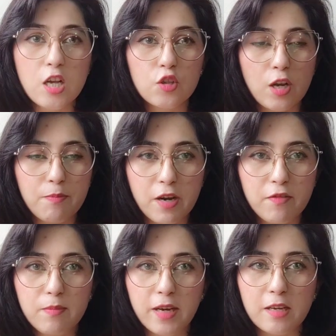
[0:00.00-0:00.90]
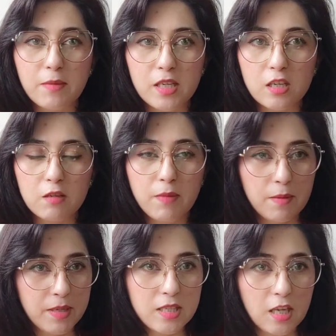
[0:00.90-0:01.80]
So I prefer buying my ticket by
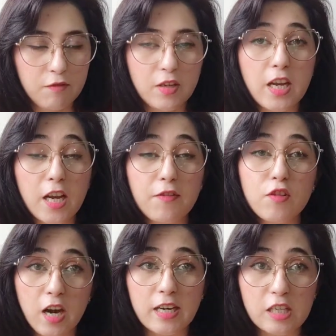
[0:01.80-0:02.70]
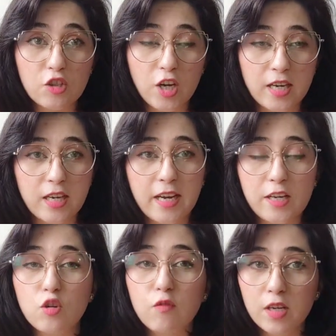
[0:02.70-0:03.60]
myself. If you are in China
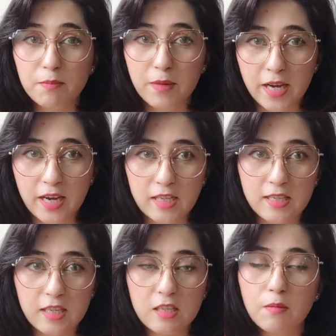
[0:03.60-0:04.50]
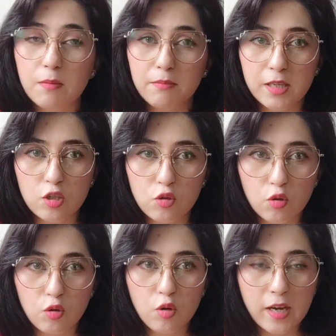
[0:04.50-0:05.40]
and you want to buy a ticket, must
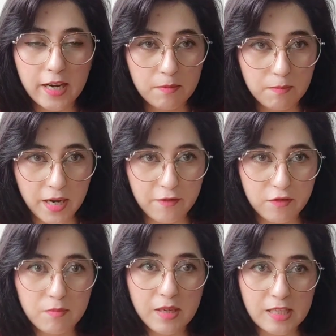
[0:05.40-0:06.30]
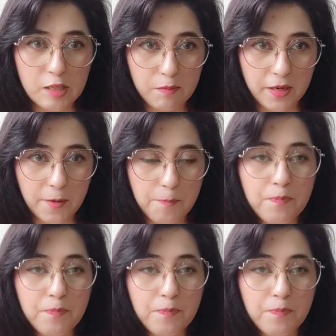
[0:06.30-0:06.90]
go and buy from Alipay.